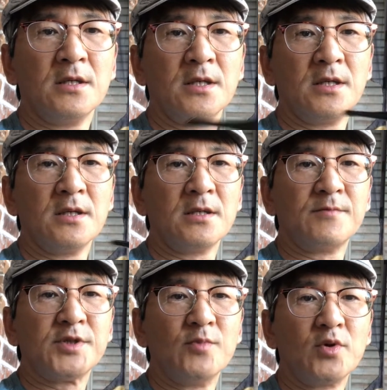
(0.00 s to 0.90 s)
and I'm
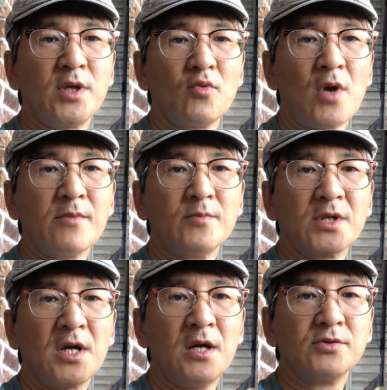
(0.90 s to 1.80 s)
smoking Robert
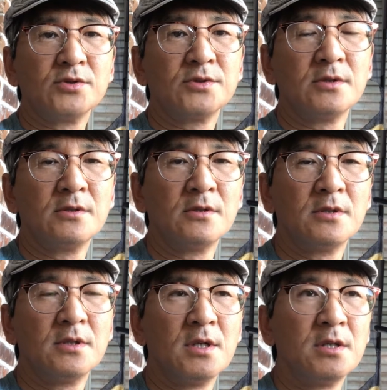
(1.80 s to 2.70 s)
McConnell's
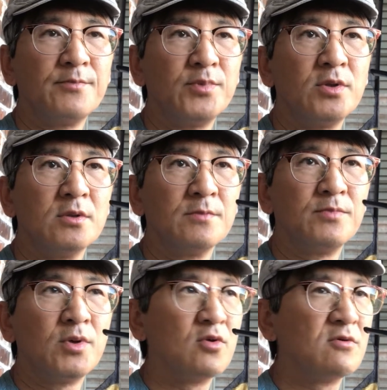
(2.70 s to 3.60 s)

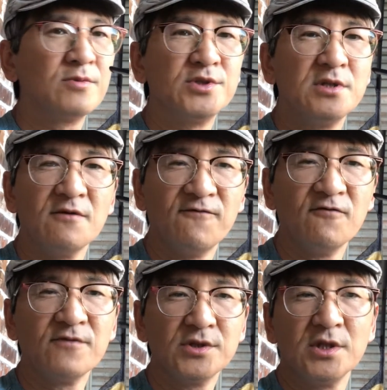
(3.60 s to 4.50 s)
Pure Virginia, Full
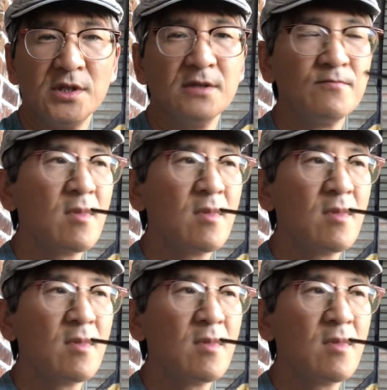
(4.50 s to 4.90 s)
Virginia.